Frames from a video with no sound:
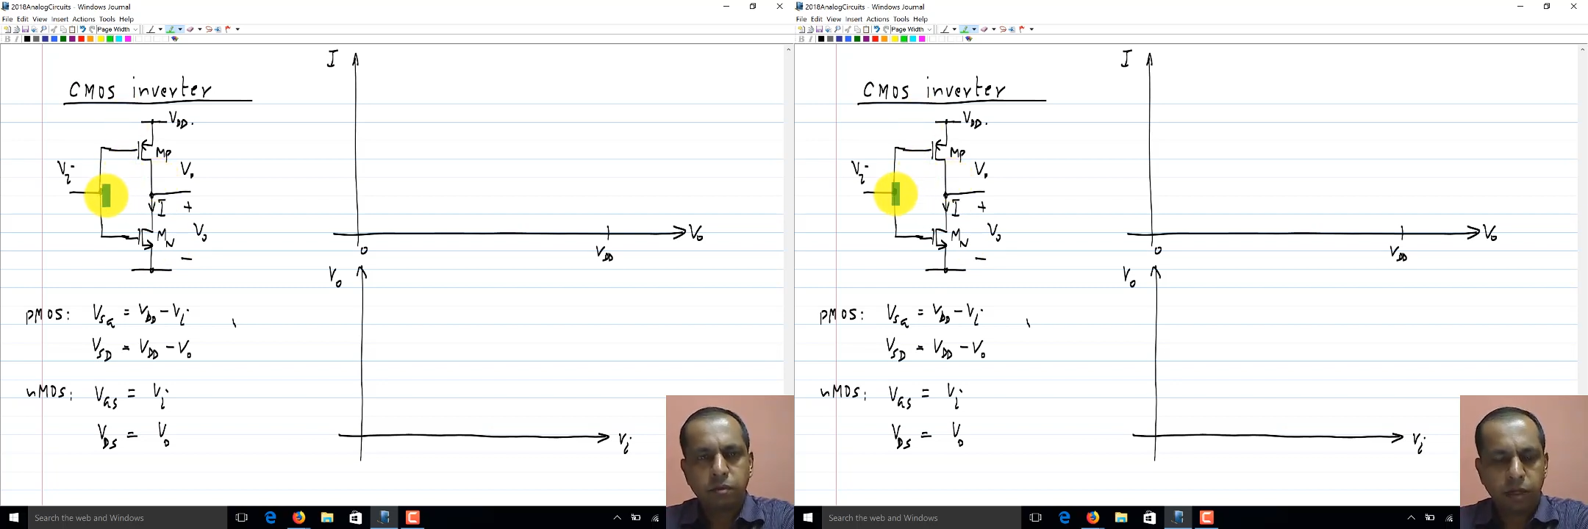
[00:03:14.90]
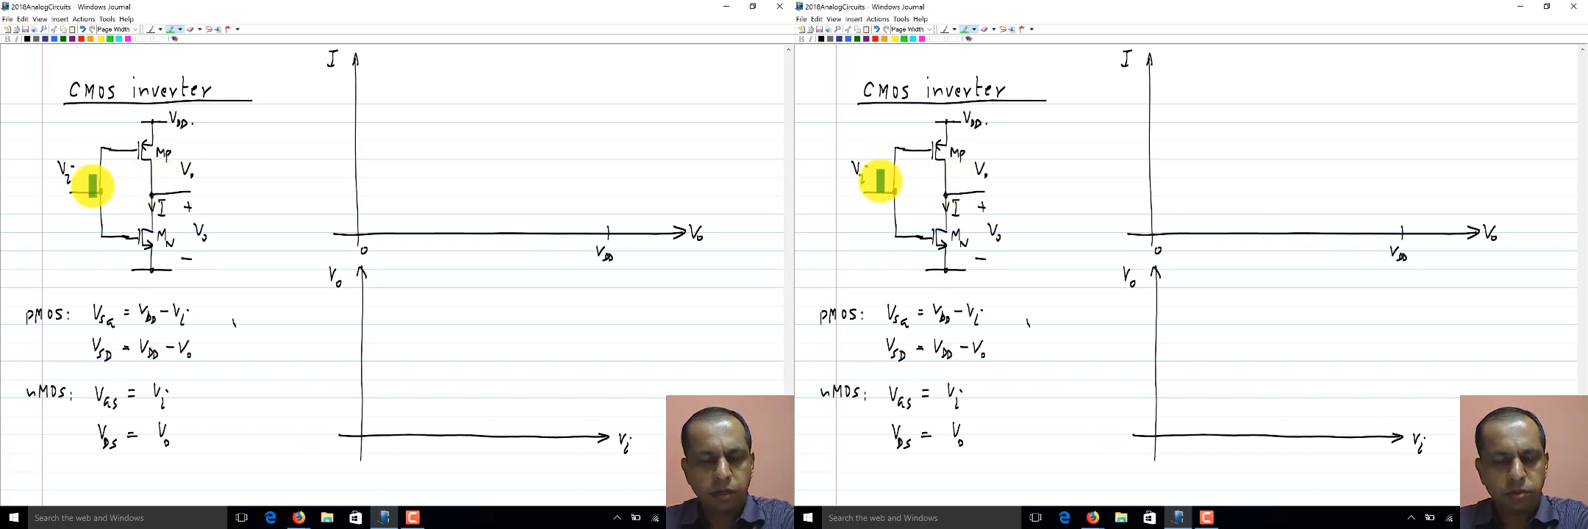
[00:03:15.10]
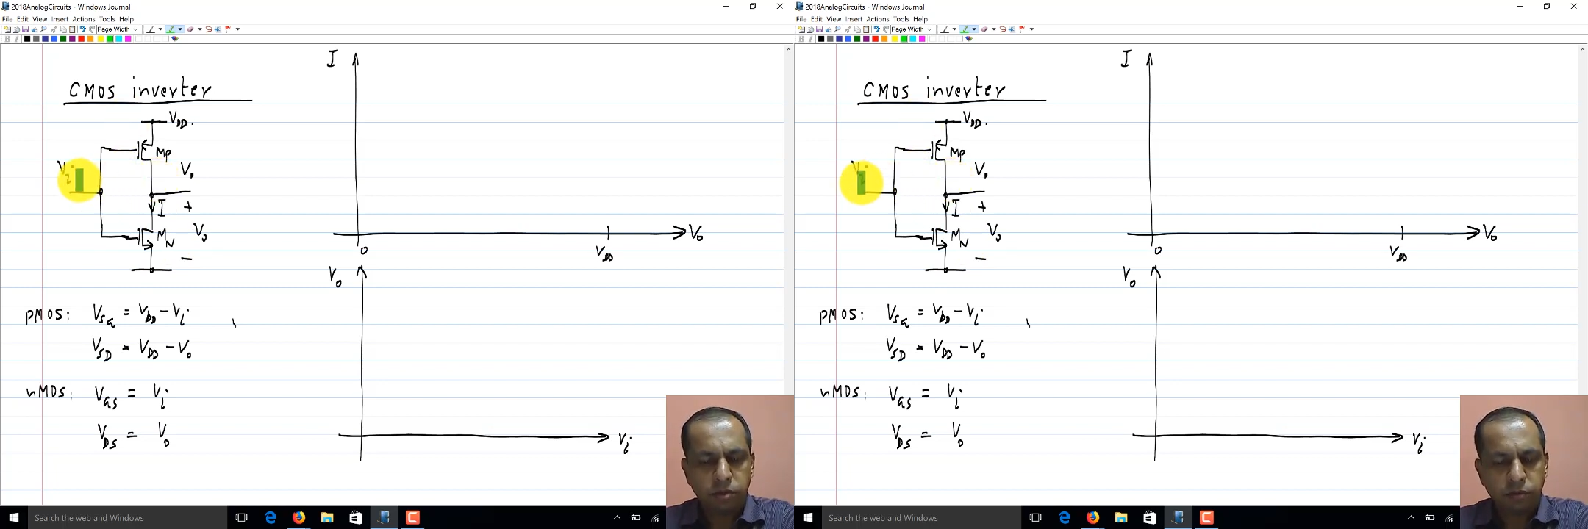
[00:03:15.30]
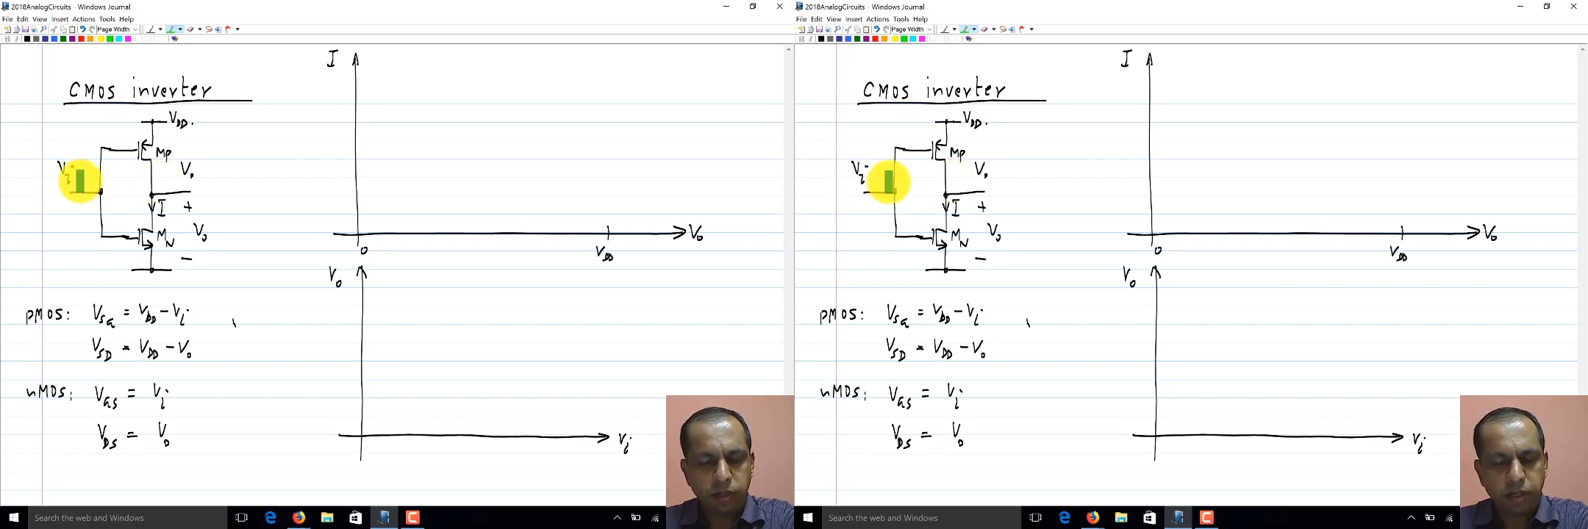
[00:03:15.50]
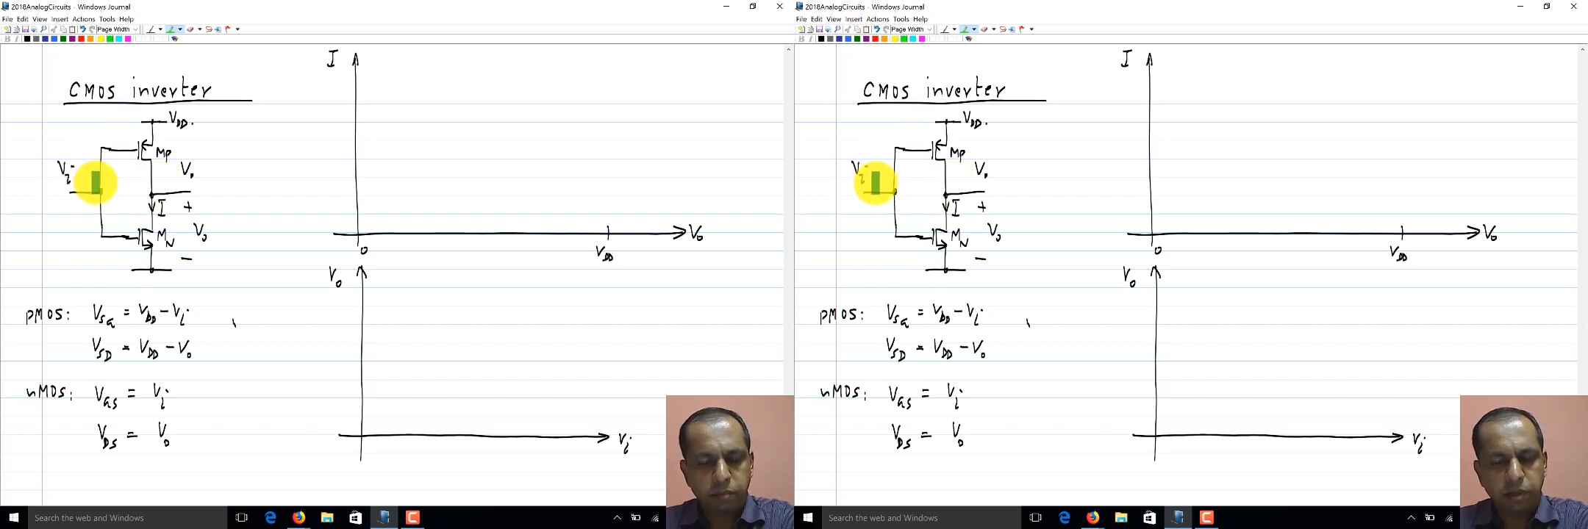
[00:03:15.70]
For values
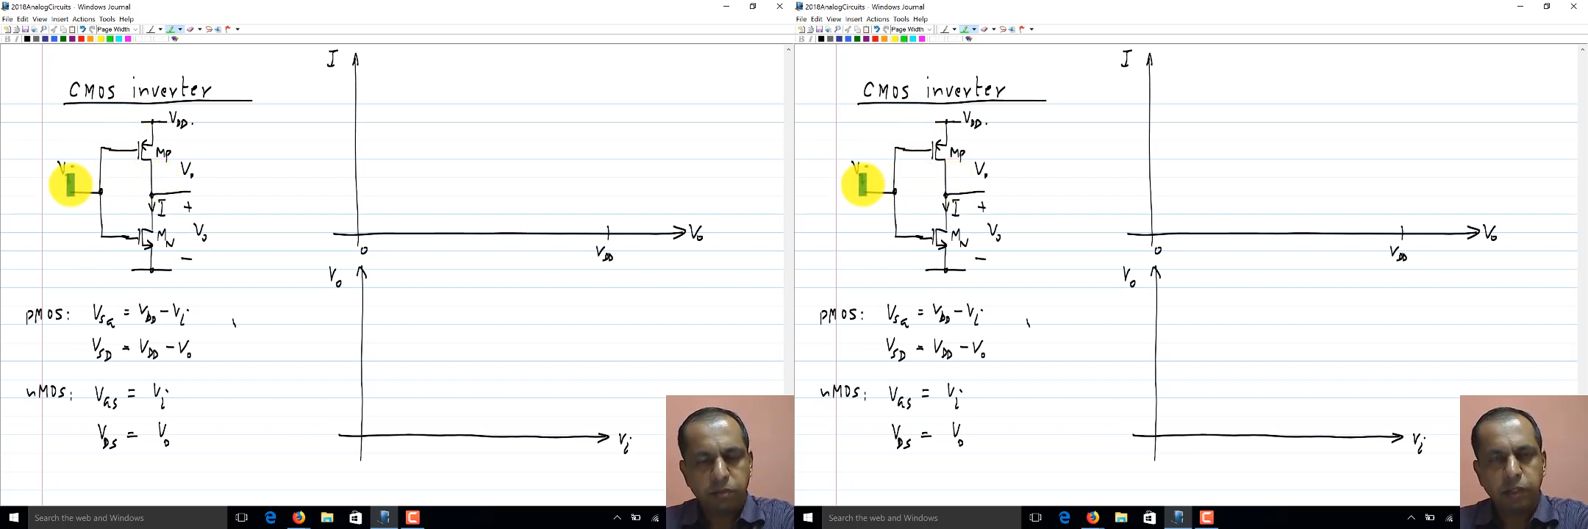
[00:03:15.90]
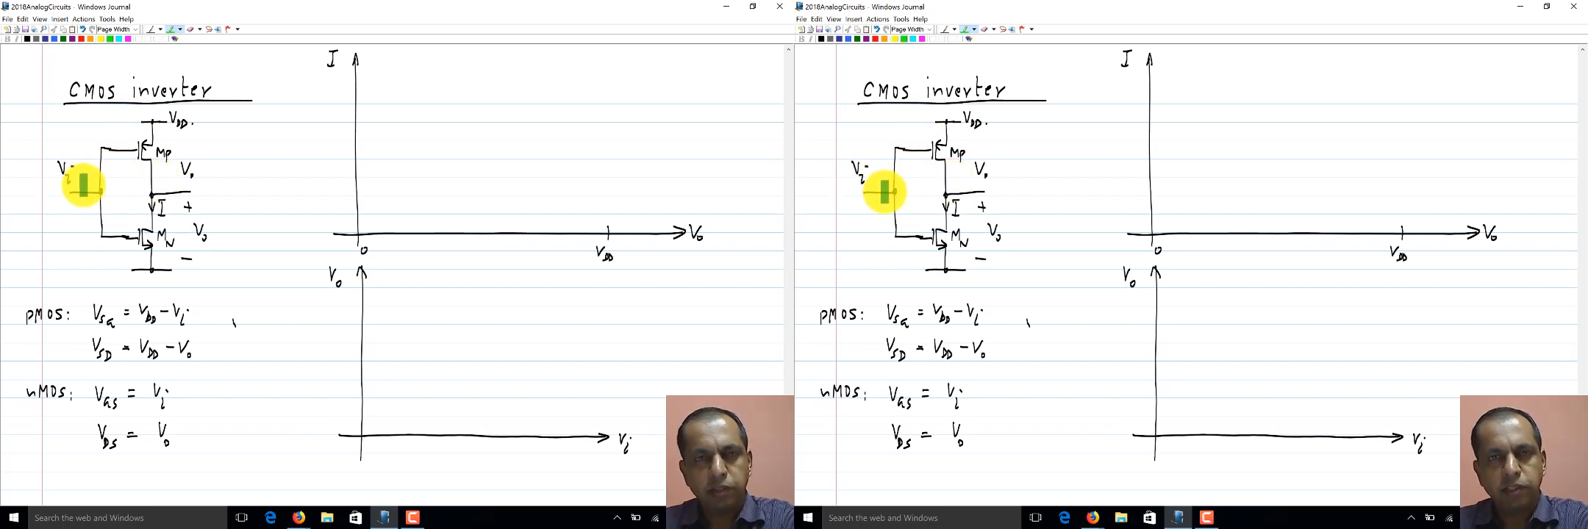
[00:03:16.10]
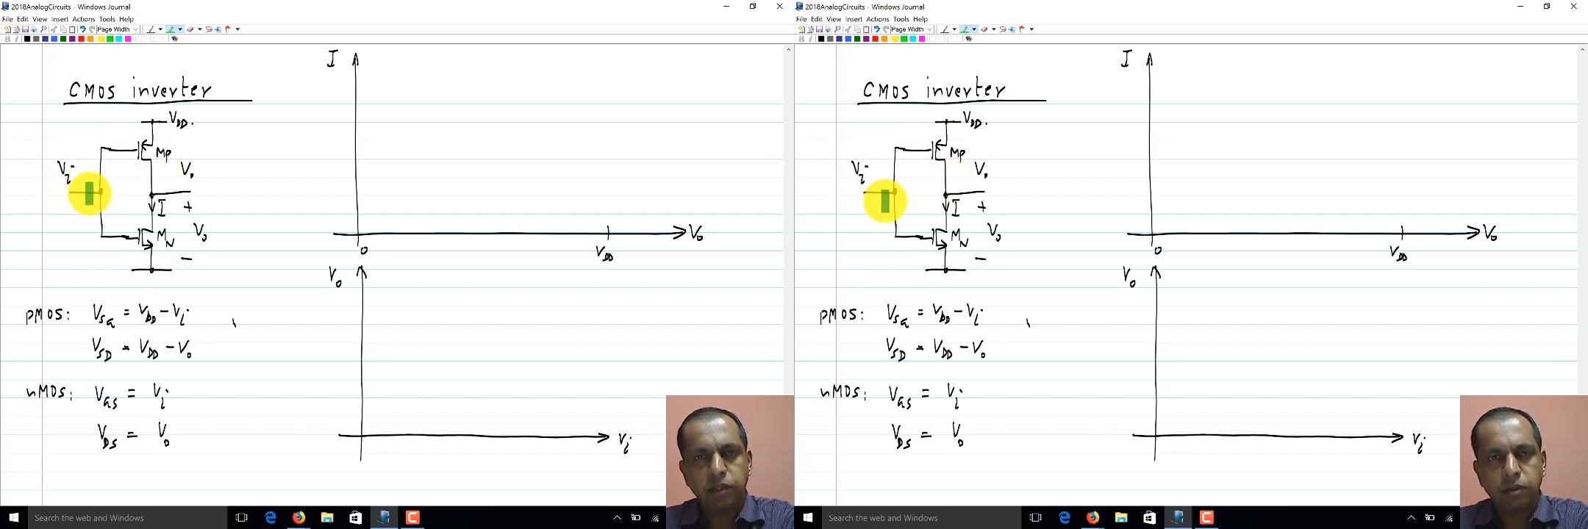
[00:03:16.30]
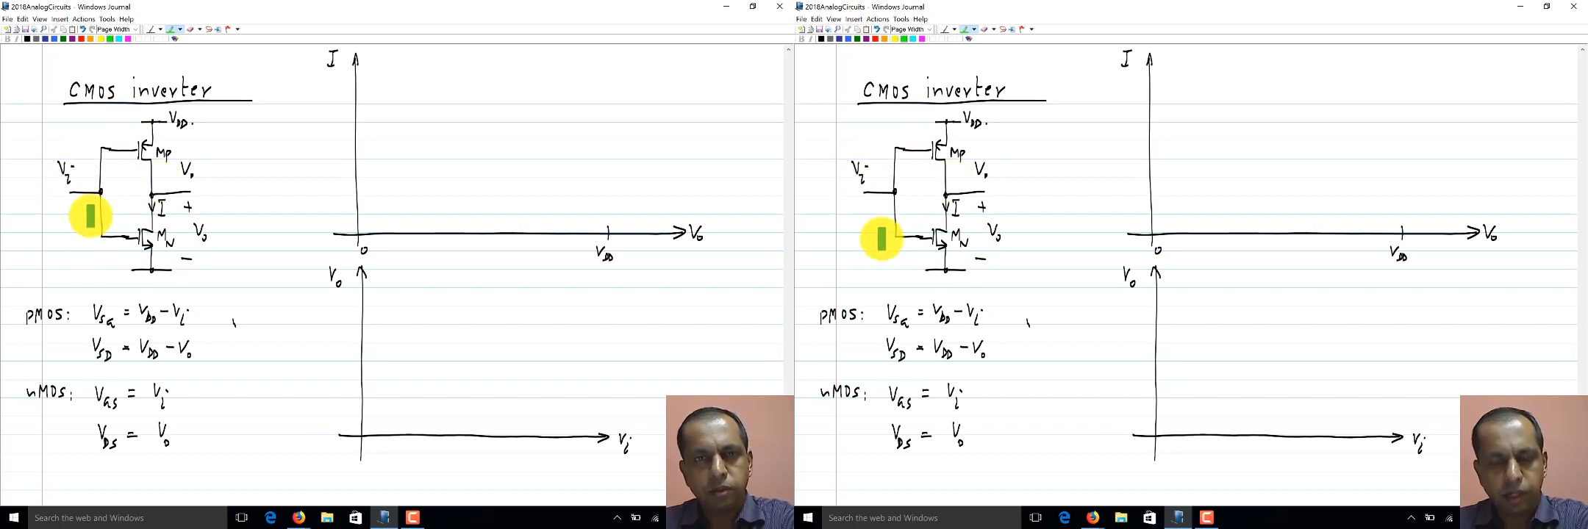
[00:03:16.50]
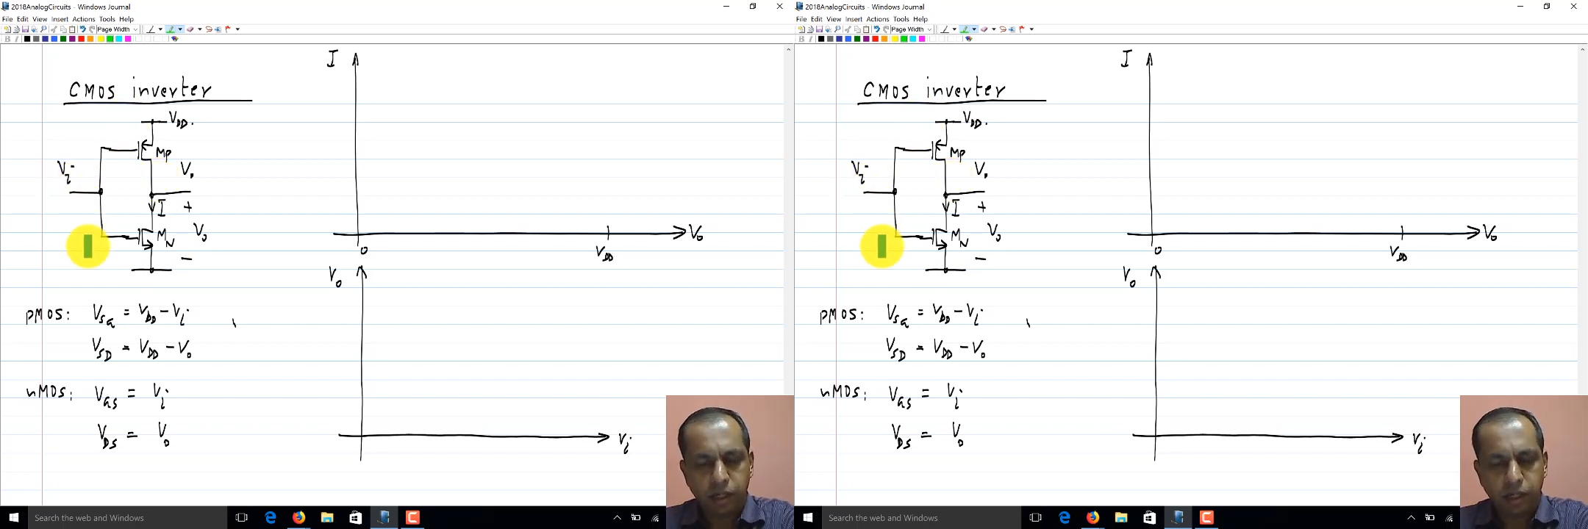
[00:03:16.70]
of Vi between 0